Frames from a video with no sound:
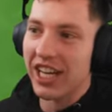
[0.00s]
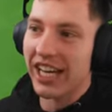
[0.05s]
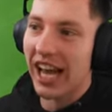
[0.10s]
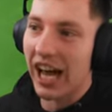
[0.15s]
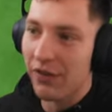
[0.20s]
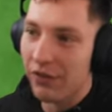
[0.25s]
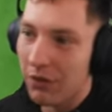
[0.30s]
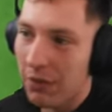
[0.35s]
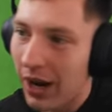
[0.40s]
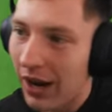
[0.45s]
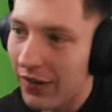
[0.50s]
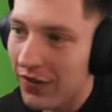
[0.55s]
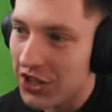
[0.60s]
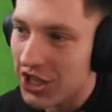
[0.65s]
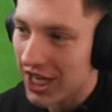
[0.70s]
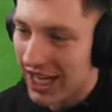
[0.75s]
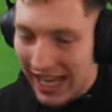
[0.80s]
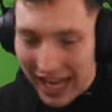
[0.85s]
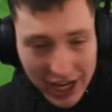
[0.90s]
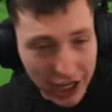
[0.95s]
second half from
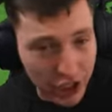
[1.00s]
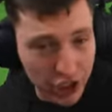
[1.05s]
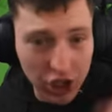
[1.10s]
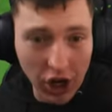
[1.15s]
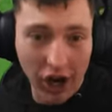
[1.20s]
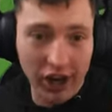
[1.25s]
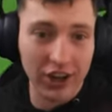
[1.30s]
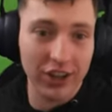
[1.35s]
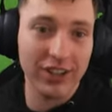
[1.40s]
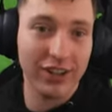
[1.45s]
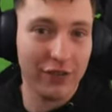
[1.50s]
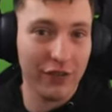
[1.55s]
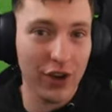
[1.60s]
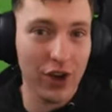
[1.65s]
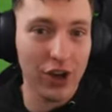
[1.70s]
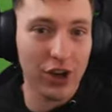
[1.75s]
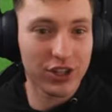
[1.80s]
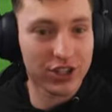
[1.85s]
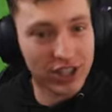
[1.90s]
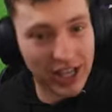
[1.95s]
Iversen. He had a shocker in the
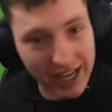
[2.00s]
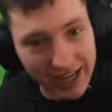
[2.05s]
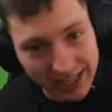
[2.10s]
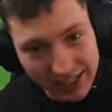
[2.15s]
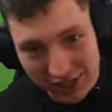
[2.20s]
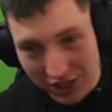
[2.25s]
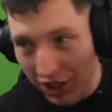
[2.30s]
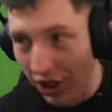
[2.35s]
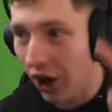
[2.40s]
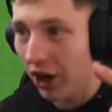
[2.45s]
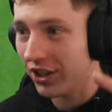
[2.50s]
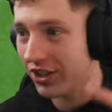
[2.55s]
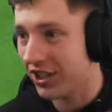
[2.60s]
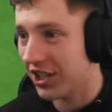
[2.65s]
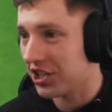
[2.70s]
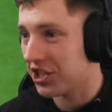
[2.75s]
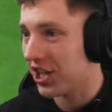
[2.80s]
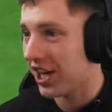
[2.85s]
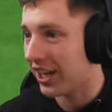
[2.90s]
first, and he's cooked the